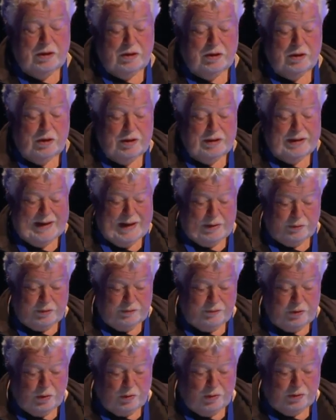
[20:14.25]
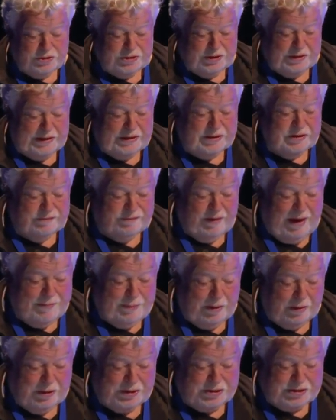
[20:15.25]
learning out of doors is
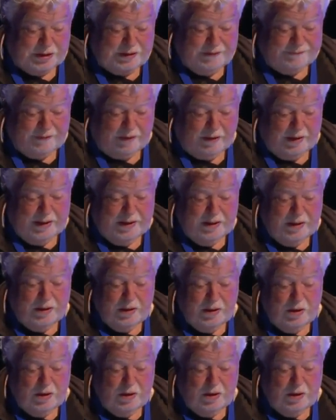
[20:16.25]
fabulous. And if I